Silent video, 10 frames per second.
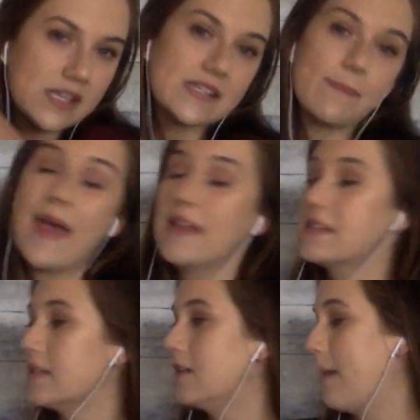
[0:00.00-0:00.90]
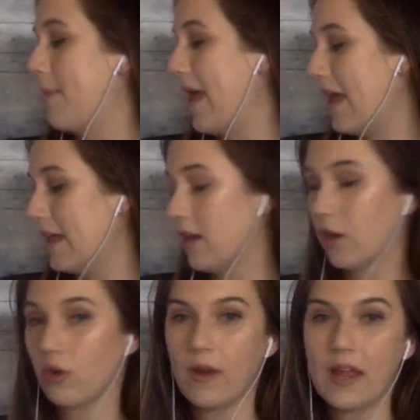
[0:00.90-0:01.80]
is a pencil, a pen,
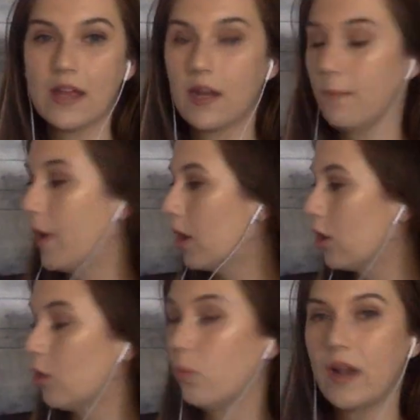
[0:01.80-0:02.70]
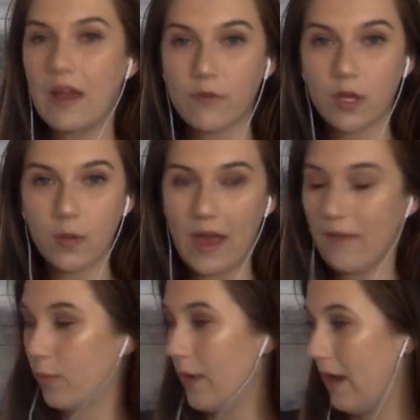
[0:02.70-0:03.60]
a crayon, a marker, whatever you
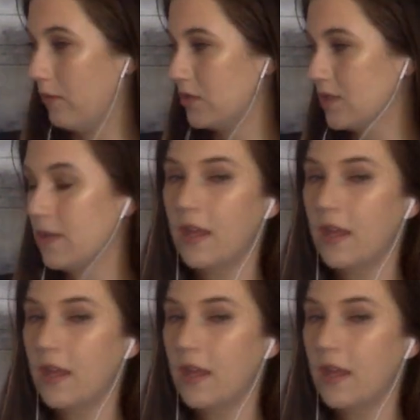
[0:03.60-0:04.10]
have around.